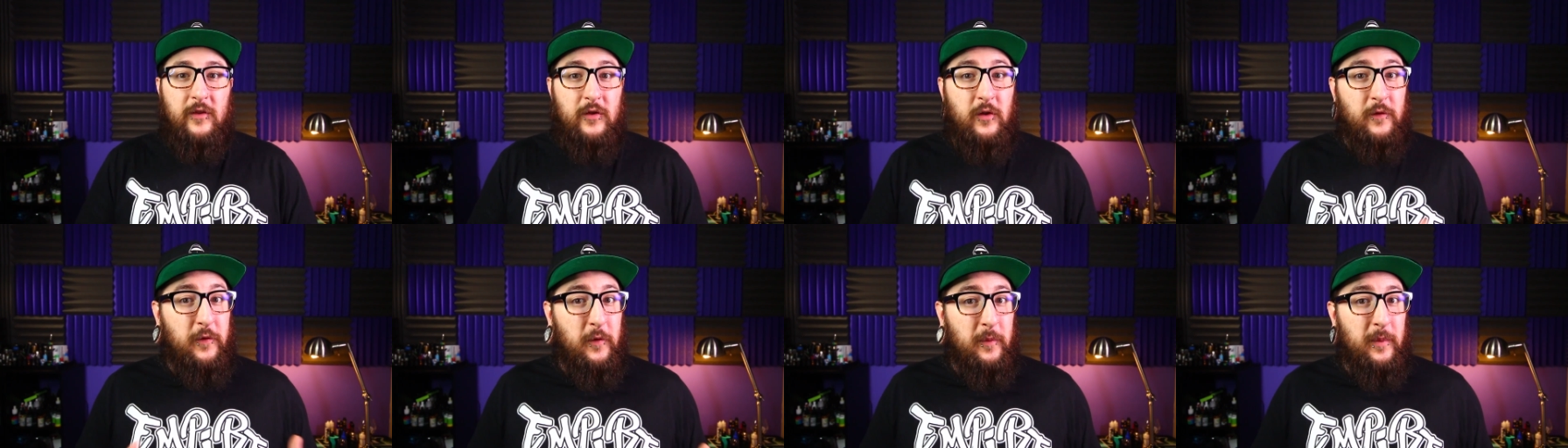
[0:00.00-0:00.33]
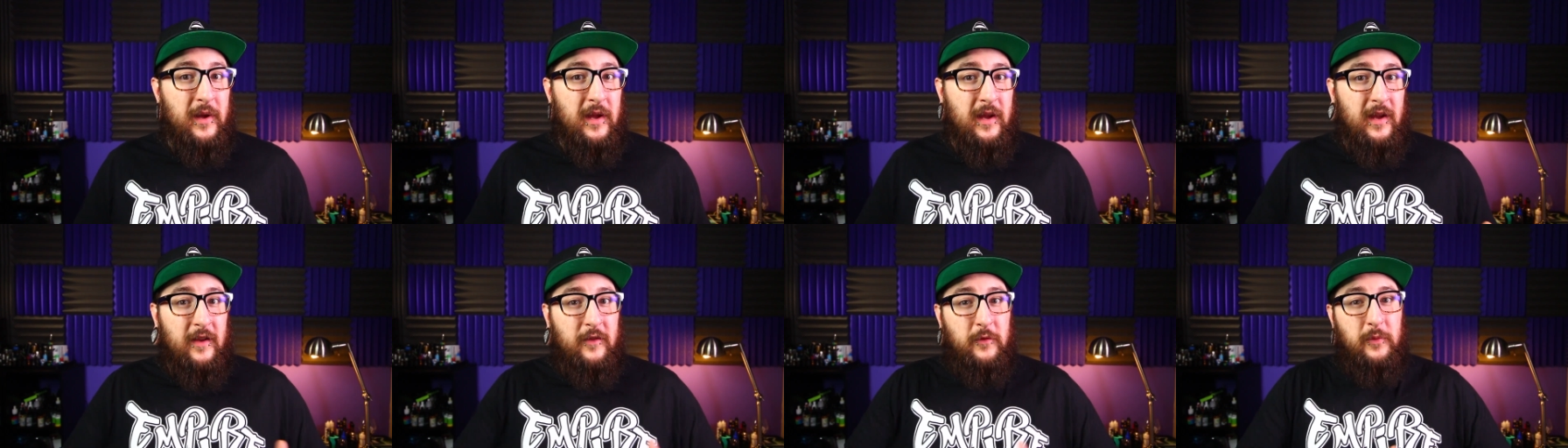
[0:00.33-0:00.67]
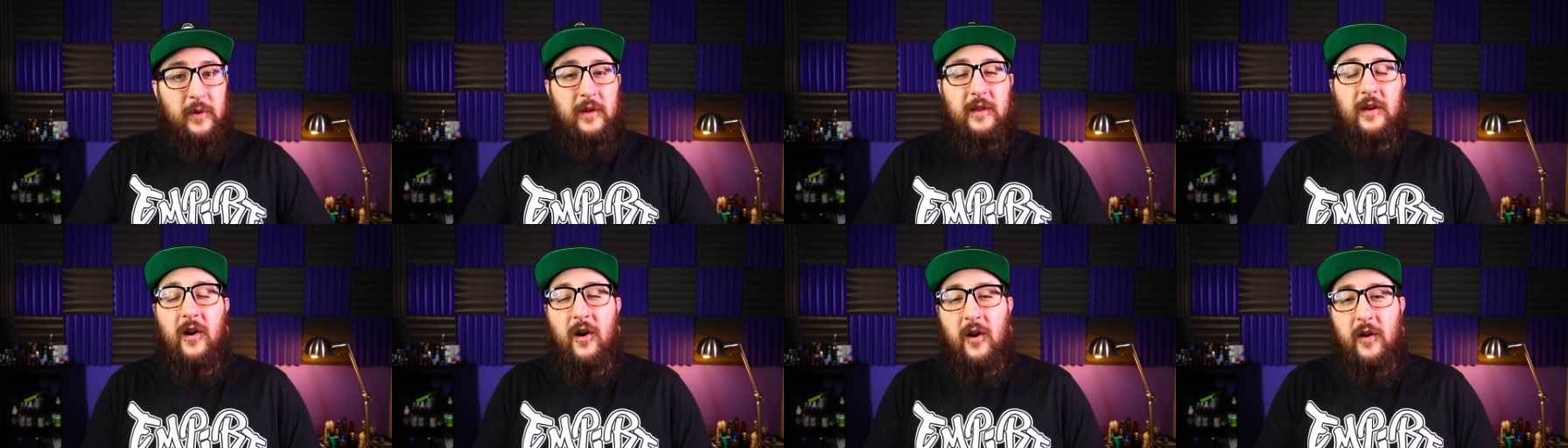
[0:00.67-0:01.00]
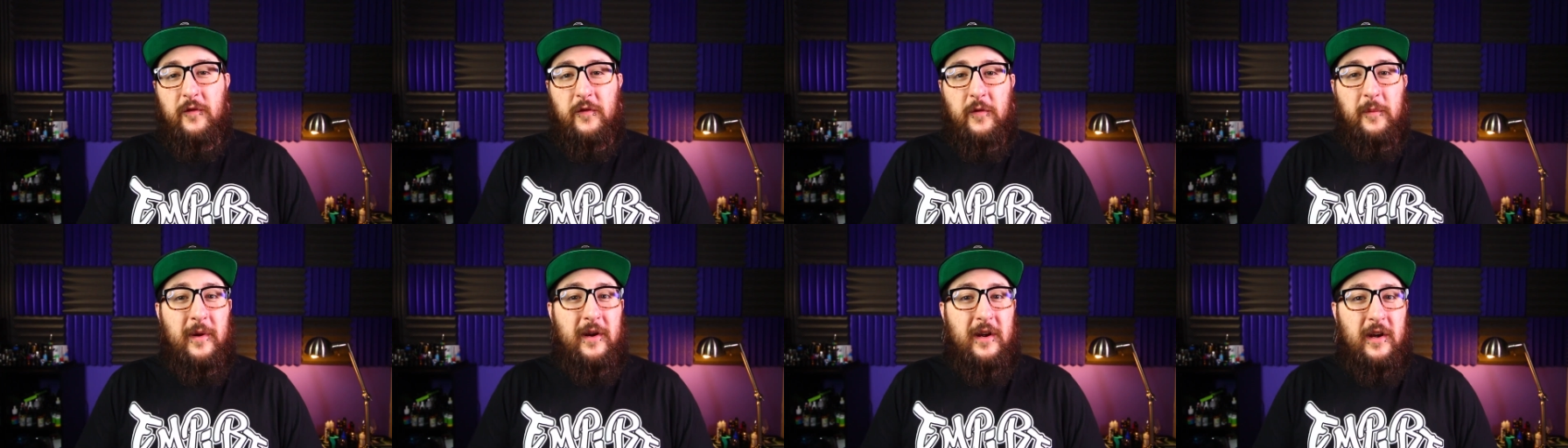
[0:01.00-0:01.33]
So for me, it's really
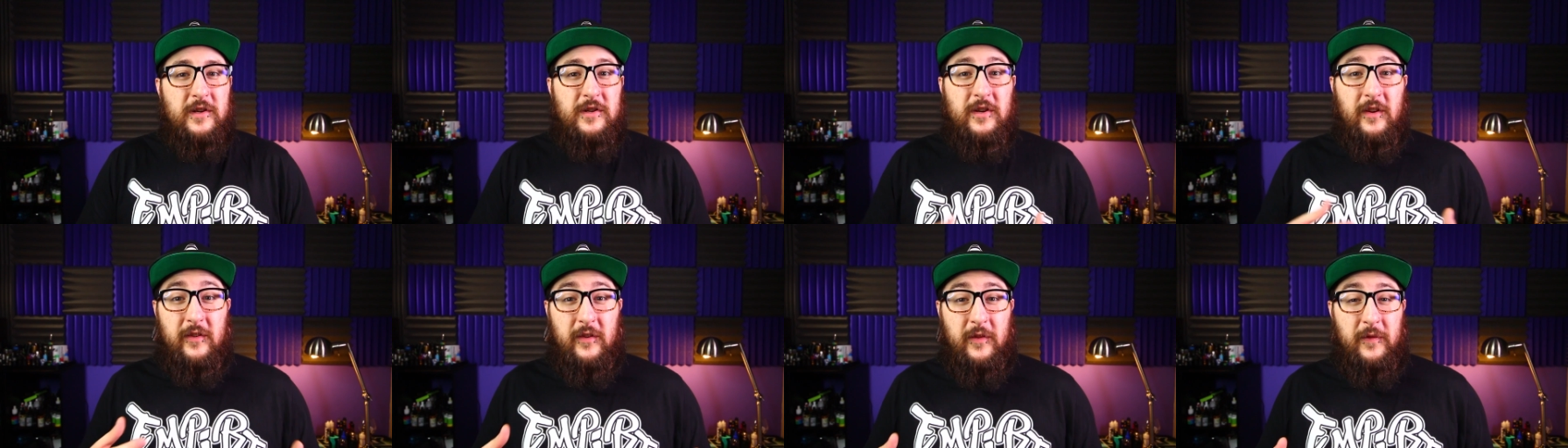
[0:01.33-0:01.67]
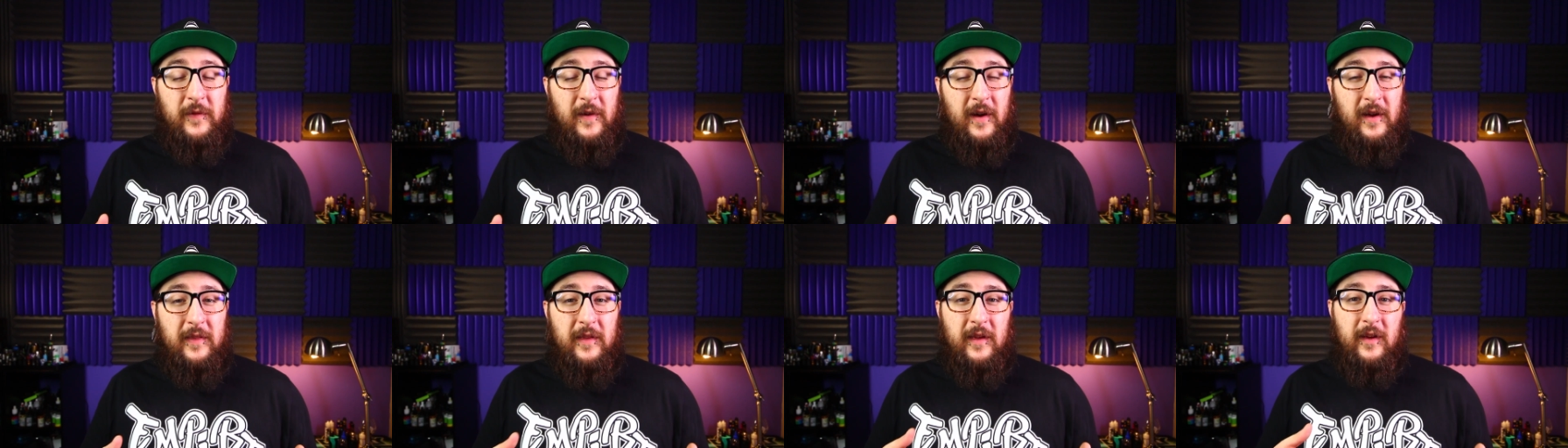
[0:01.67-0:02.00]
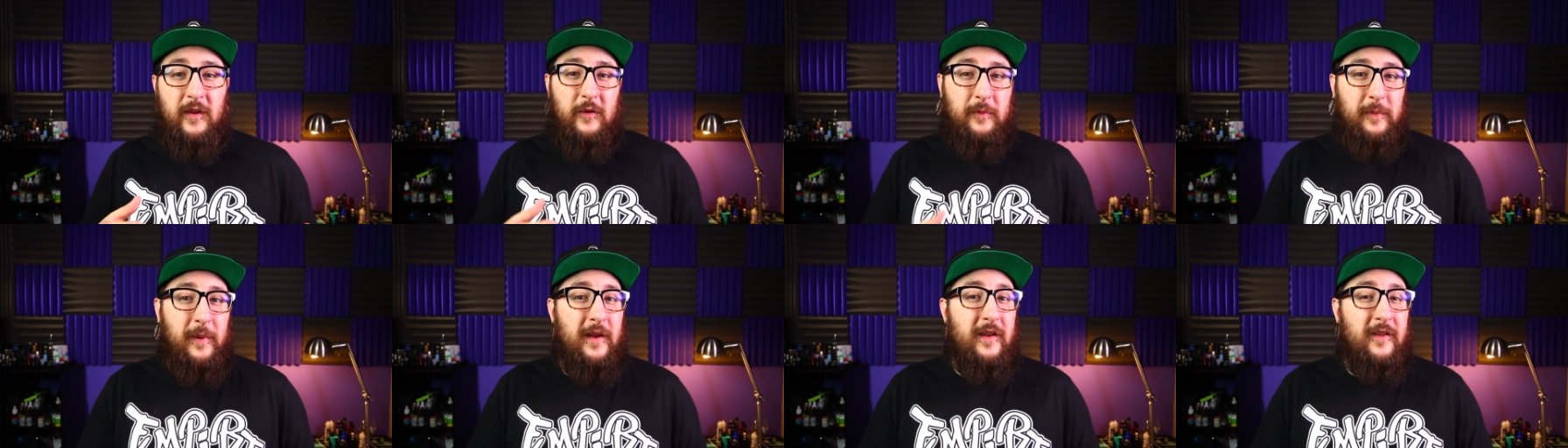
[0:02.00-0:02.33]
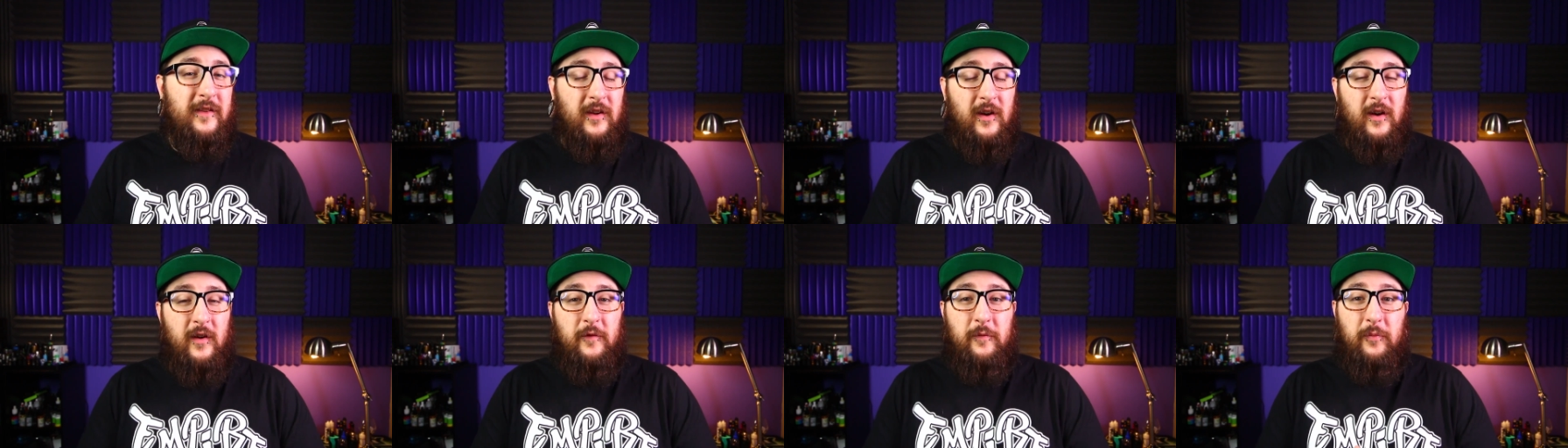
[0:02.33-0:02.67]
hard for me to justify the
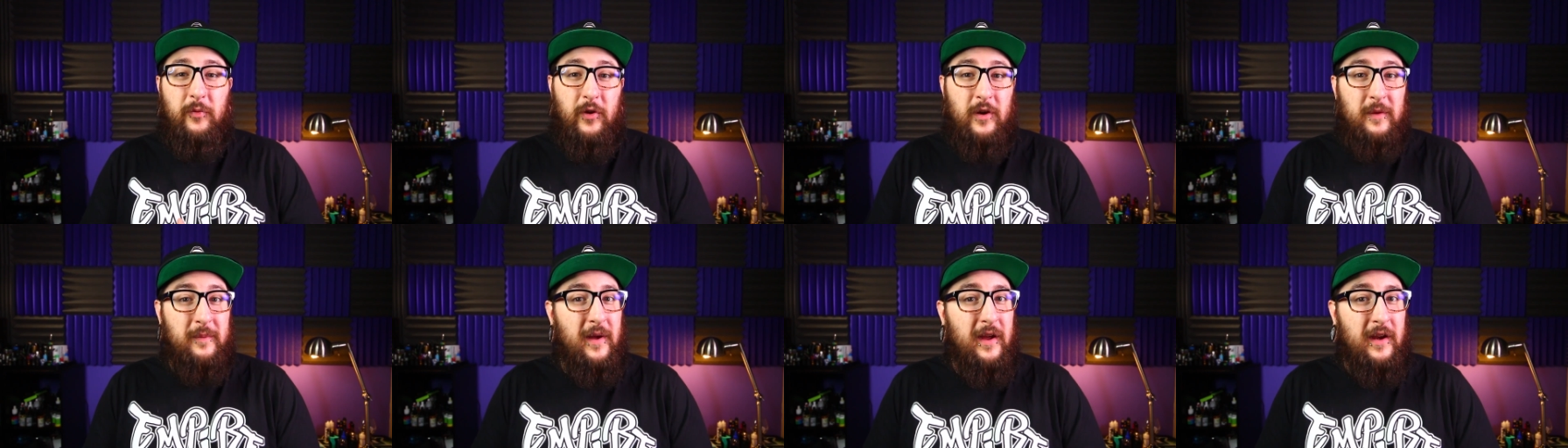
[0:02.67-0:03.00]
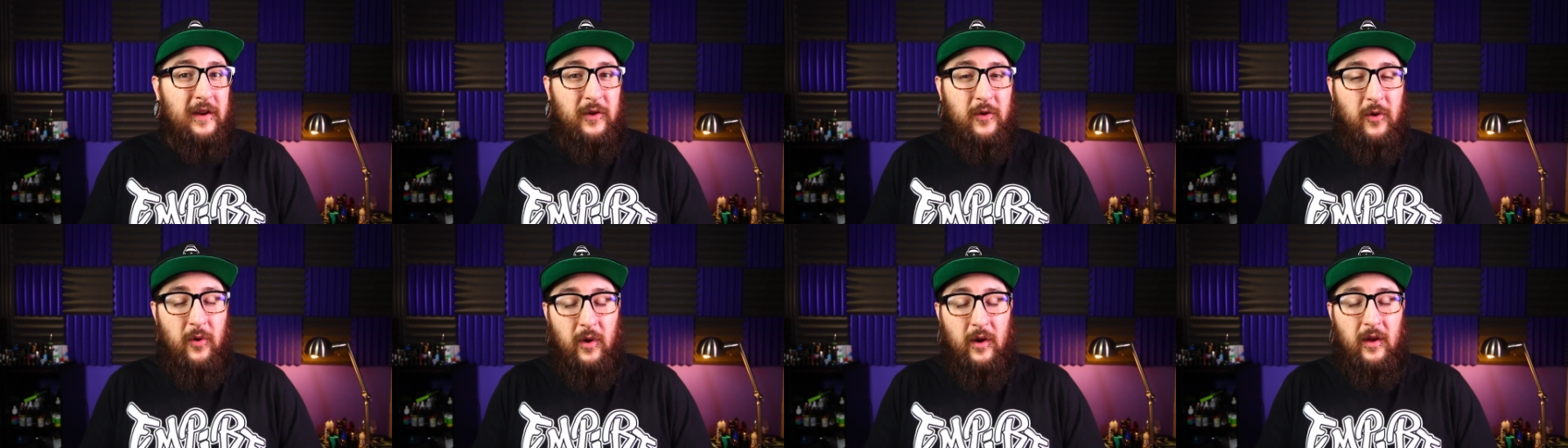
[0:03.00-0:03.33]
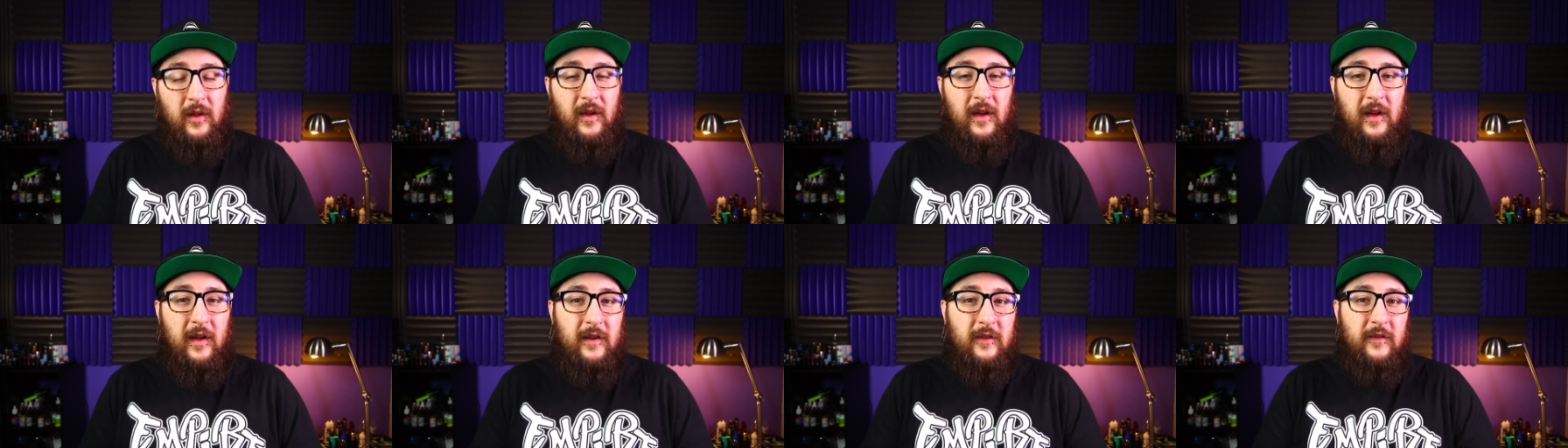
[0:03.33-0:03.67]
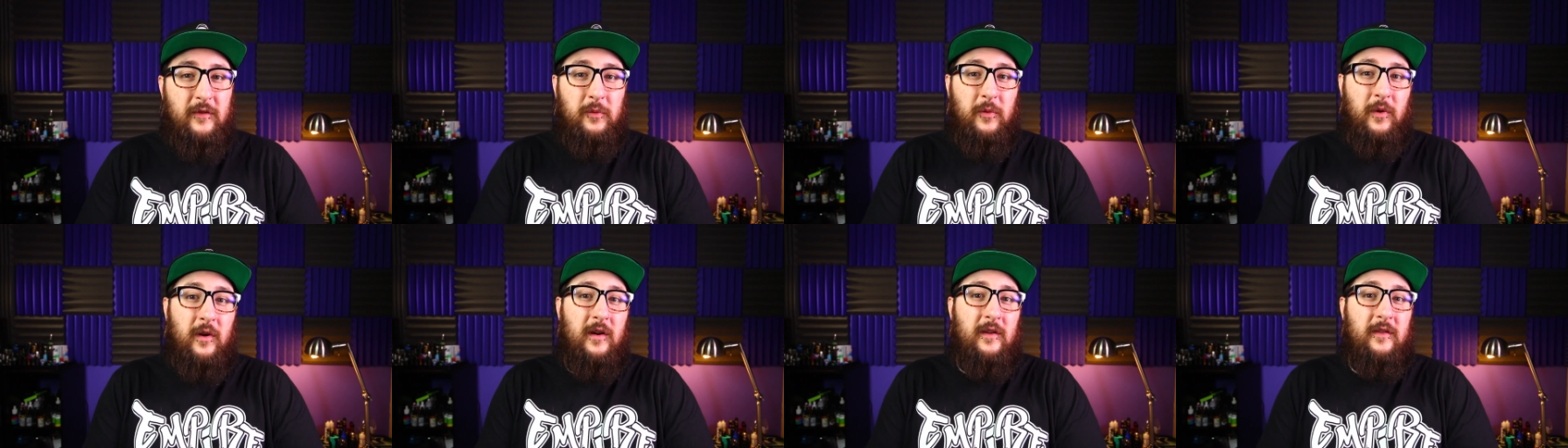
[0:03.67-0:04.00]
expense of pre-made coil
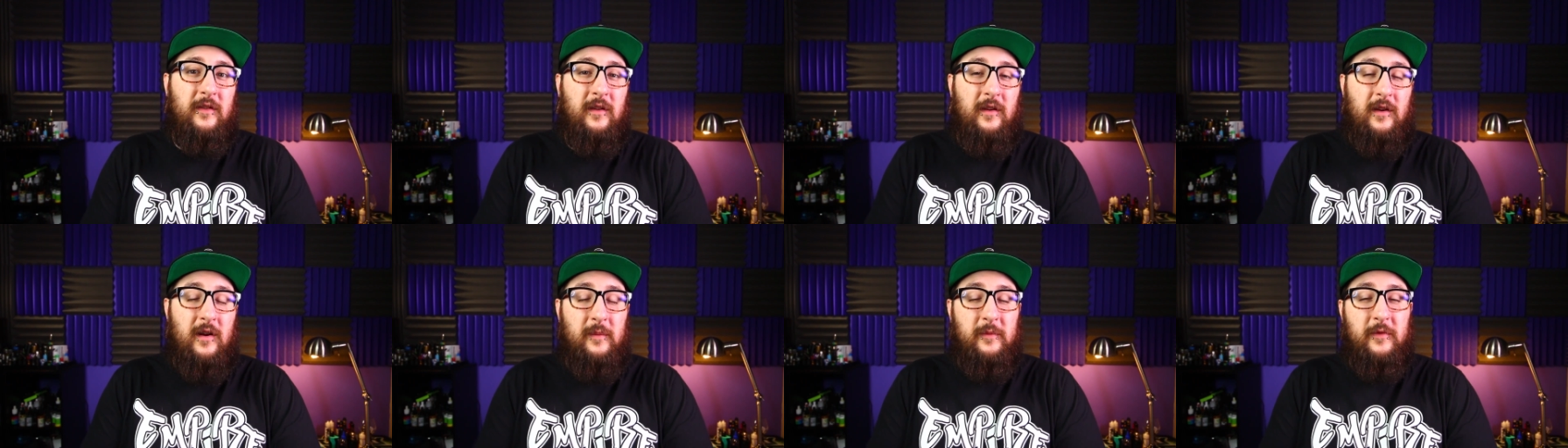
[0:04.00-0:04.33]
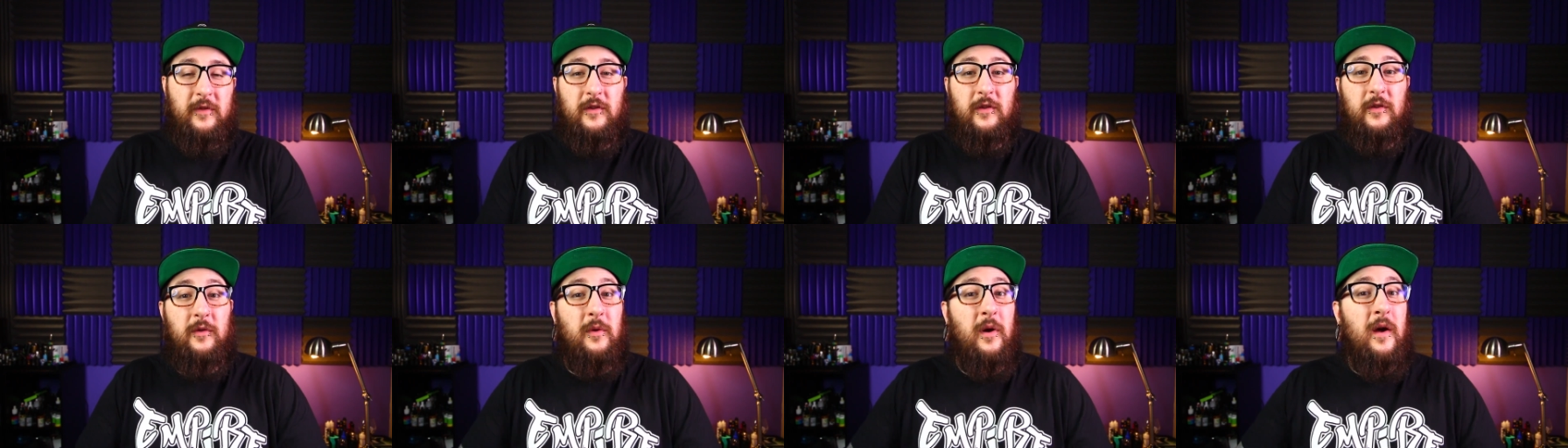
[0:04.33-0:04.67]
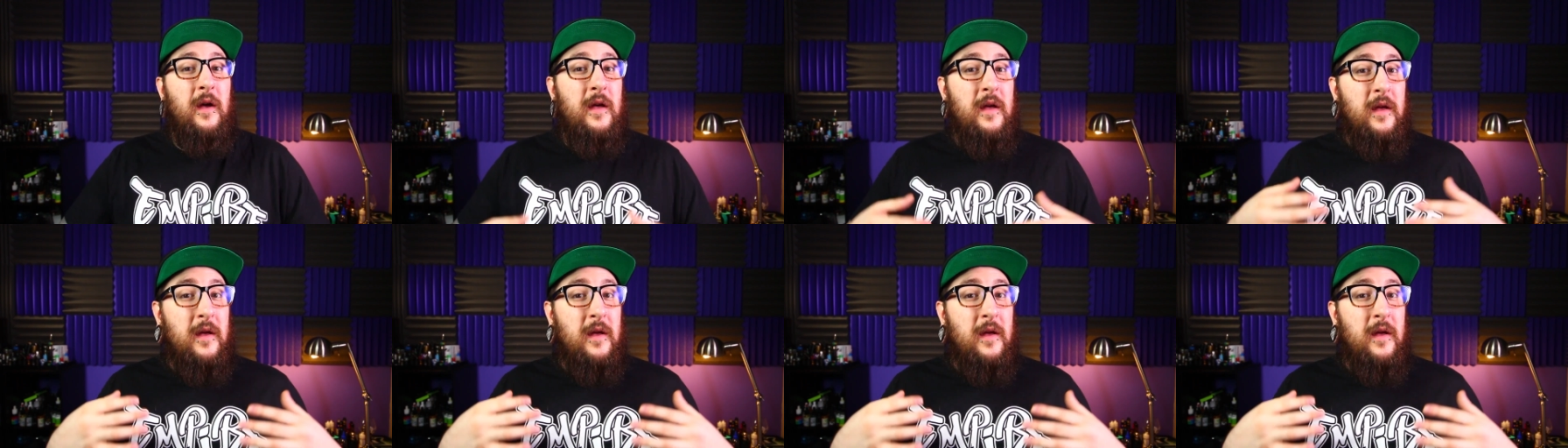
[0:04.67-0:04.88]
heads, whereas it comes to